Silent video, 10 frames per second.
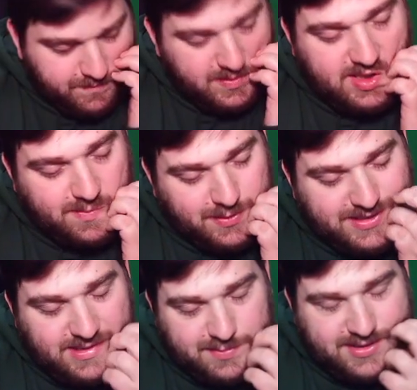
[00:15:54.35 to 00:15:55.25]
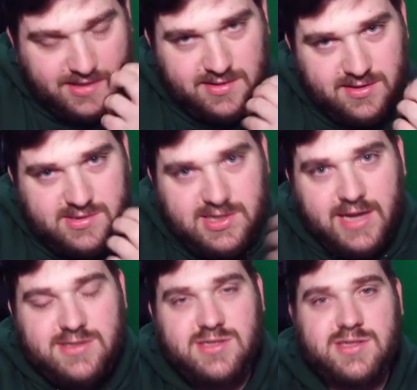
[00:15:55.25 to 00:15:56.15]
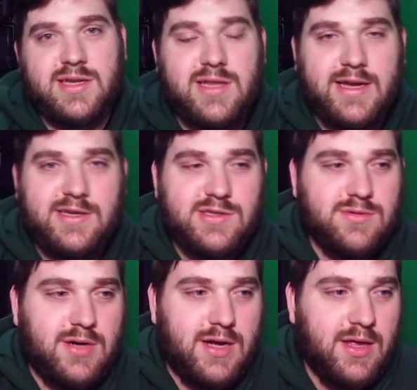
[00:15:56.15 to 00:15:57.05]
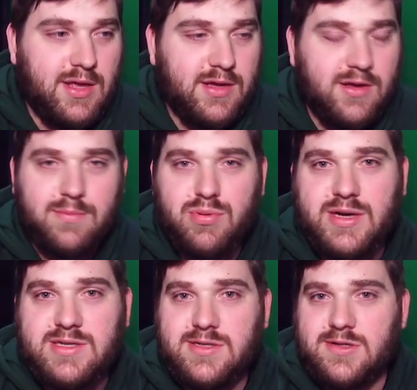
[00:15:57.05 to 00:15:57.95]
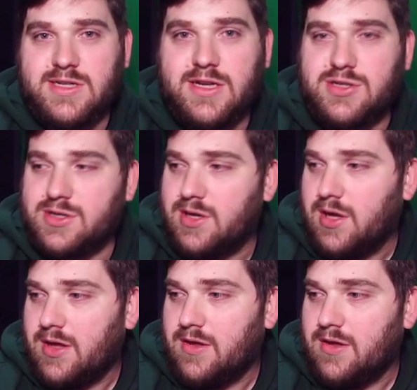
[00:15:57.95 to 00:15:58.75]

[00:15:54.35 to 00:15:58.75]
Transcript: But this brings up another little tangent I'd like to, bring to your attention.